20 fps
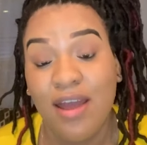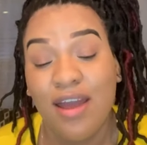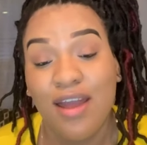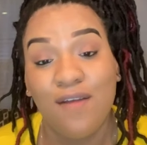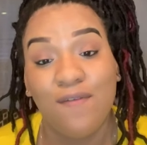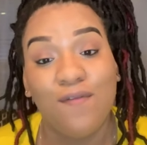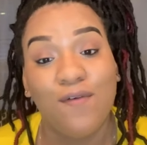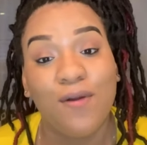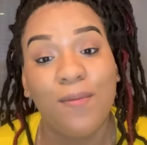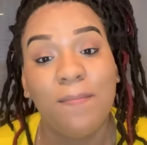
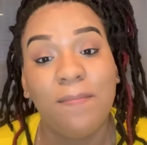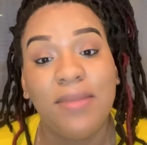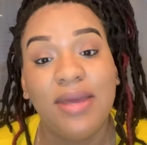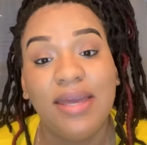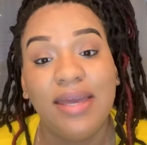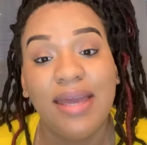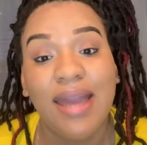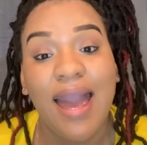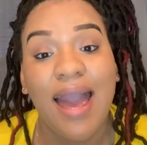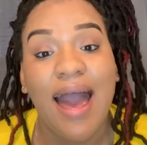And for
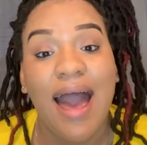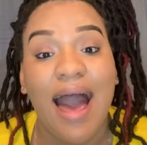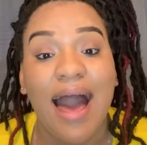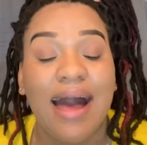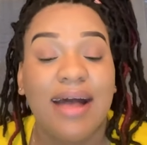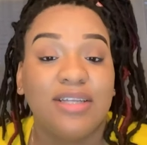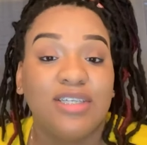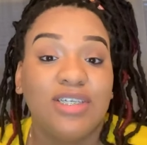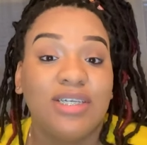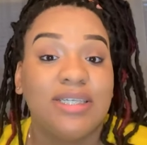me,
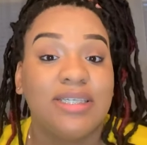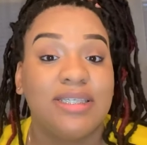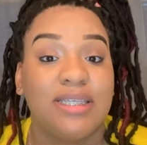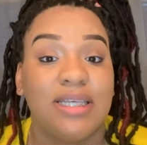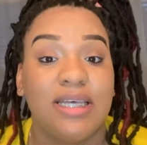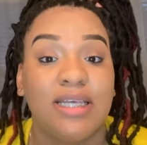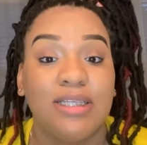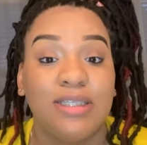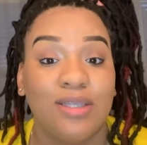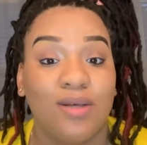I just
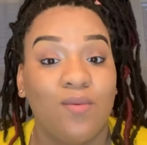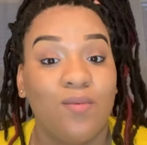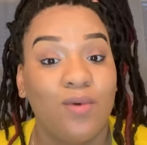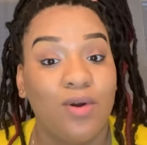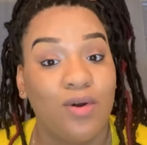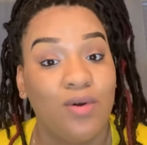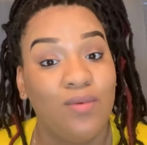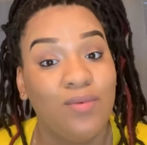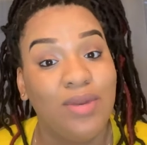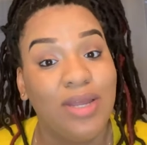seen
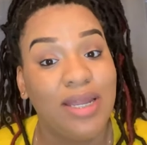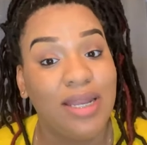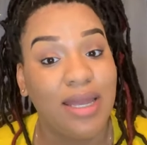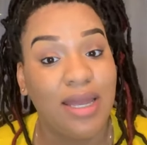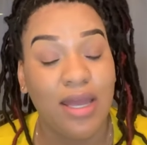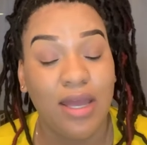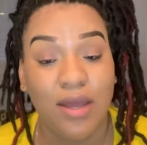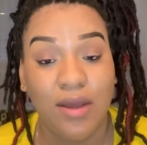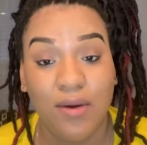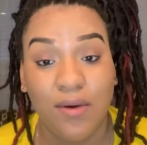someone who needed
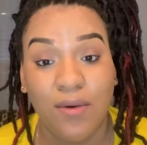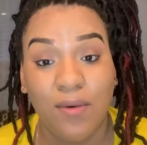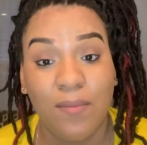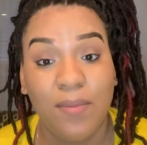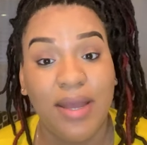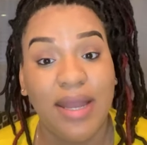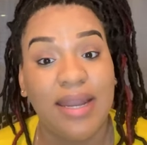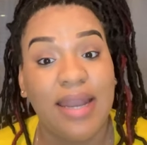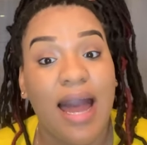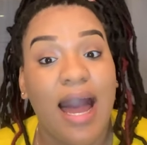help
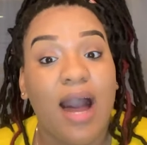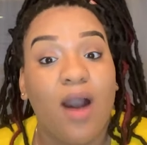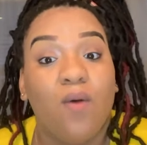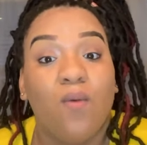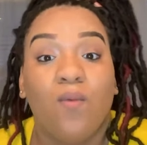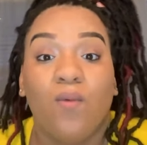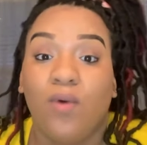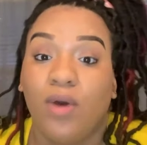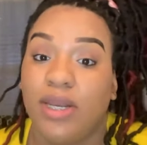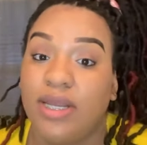and I
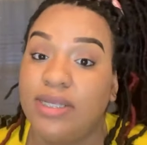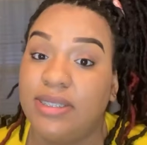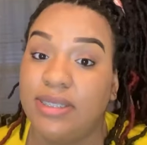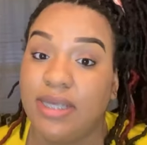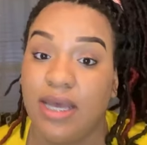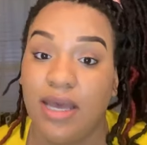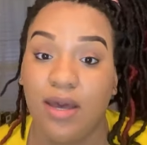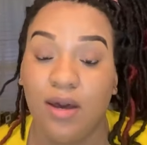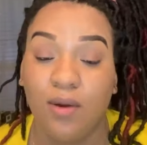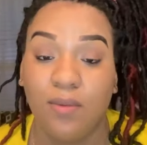wanted to
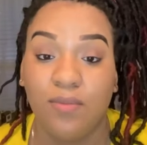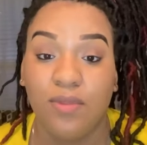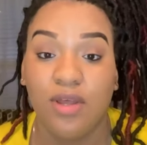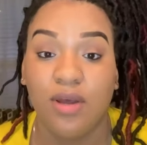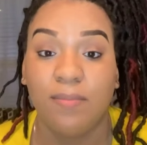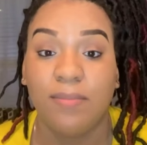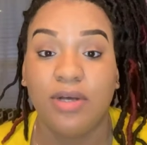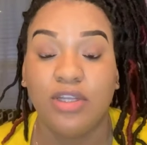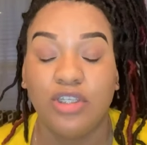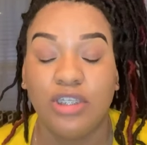help
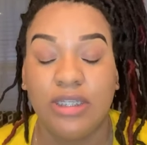them.